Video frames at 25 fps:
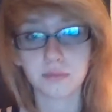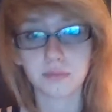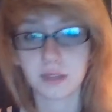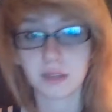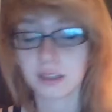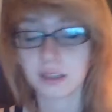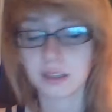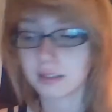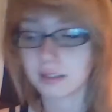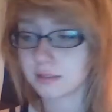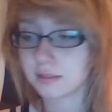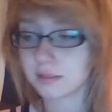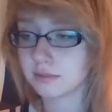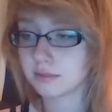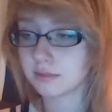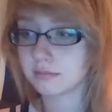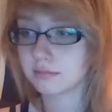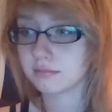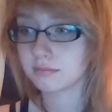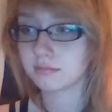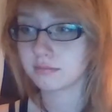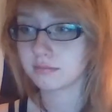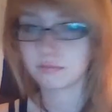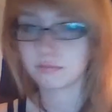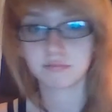like
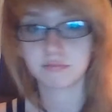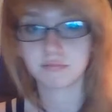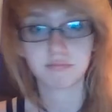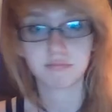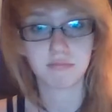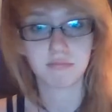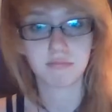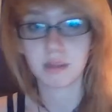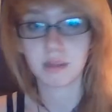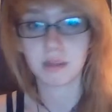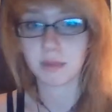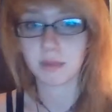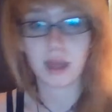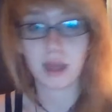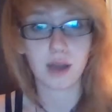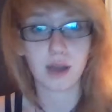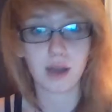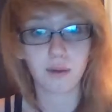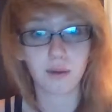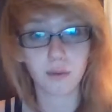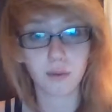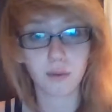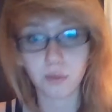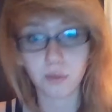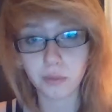maybe
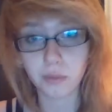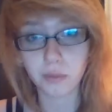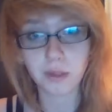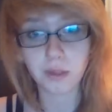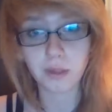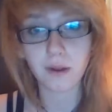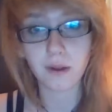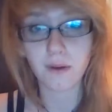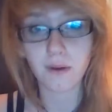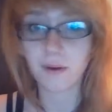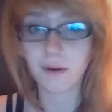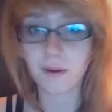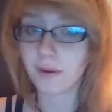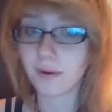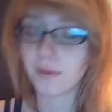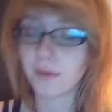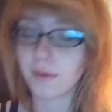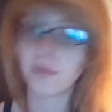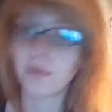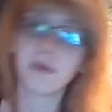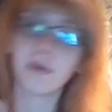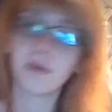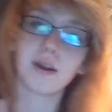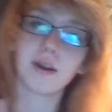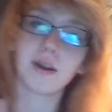how old they are,
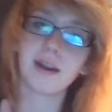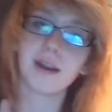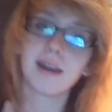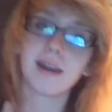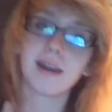or